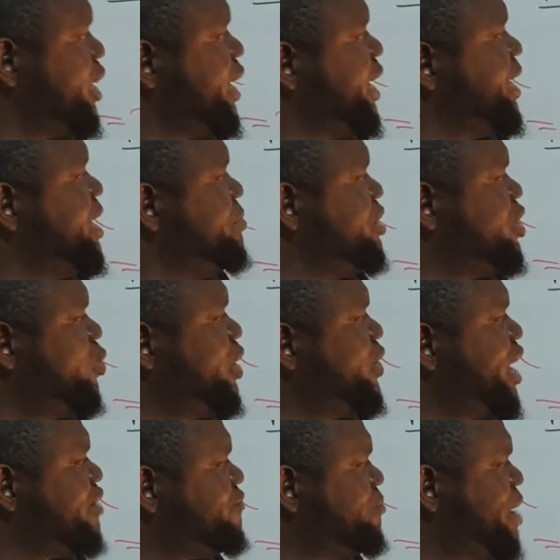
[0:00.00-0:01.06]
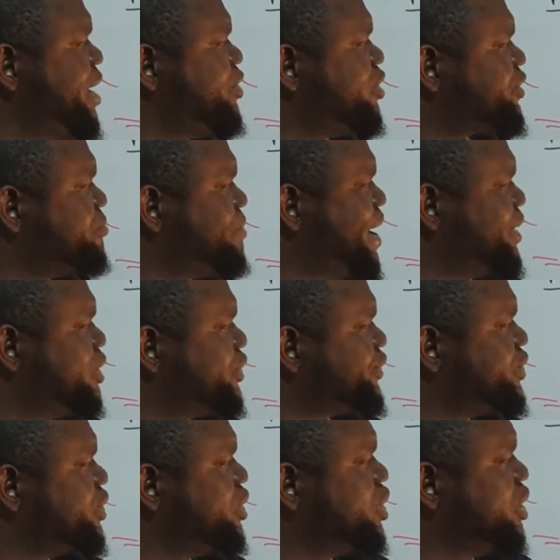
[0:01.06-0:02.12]
In the middle, we have minus,
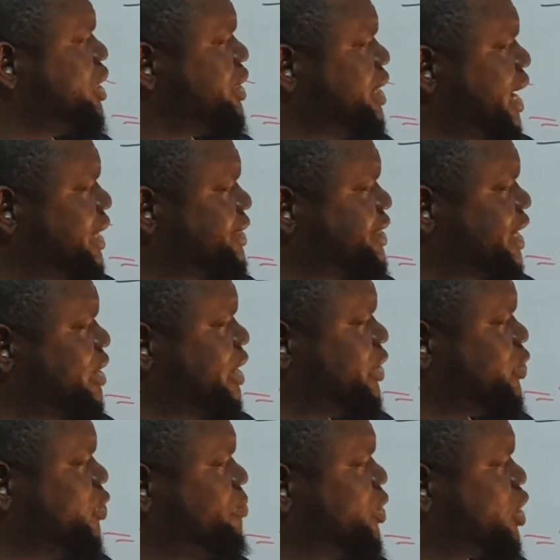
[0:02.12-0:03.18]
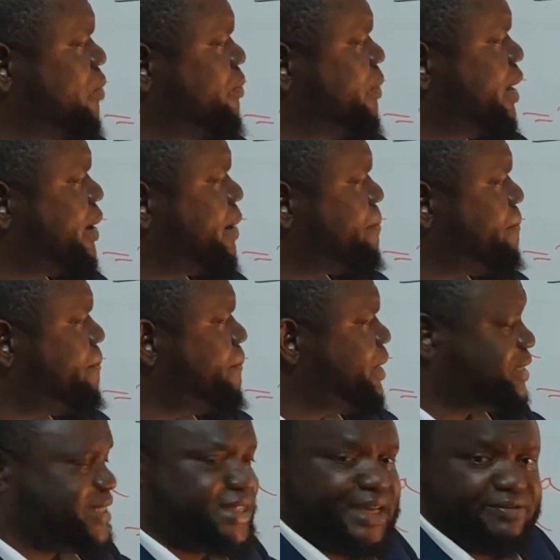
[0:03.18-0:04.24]
minus, the answer, it will become
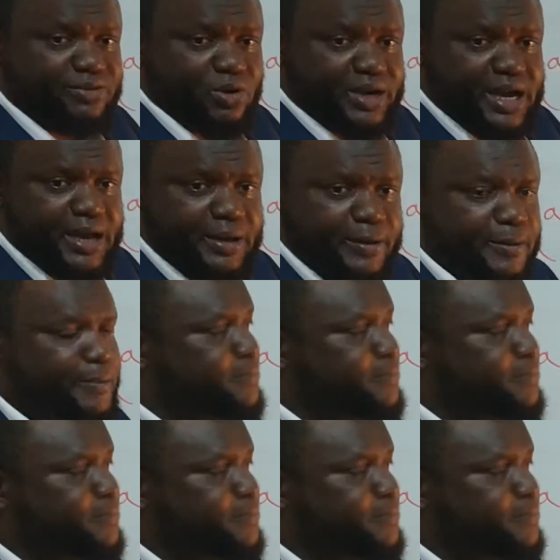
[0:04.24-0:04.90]
positive, okay?